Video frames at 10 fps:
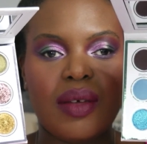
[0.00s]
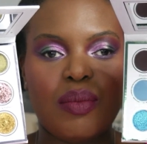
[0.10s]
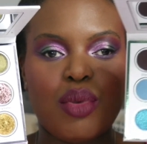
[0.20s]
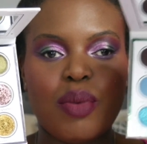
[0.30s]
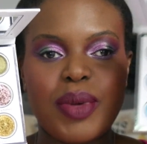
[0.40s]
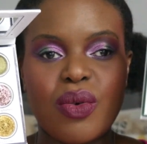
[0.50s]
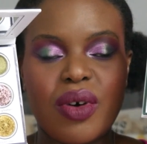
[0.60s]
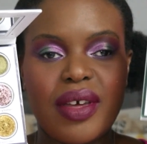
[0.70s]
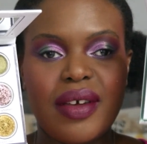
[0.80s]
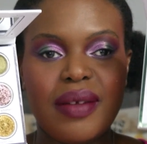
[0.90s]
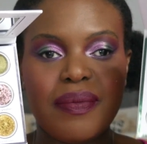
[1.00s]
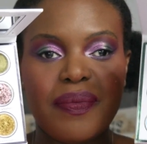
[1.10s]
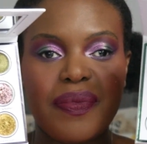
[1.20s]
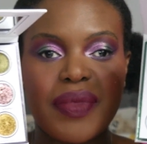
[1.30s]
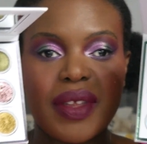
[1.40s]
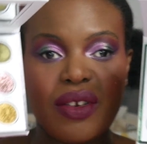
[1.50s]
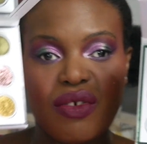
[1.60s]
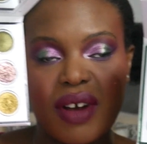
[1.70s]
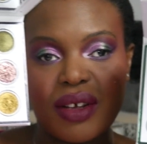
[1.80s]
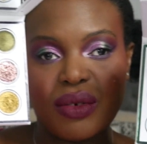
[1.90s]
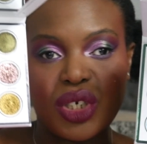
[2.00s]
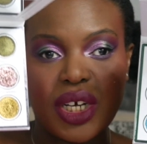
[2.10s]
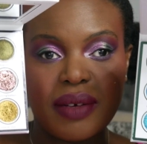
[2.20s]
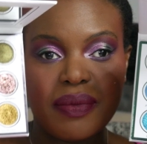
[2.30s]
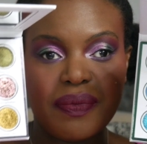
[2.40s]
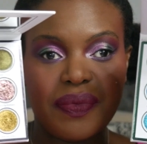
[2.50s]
Poppy Quiet and Grackle Chat.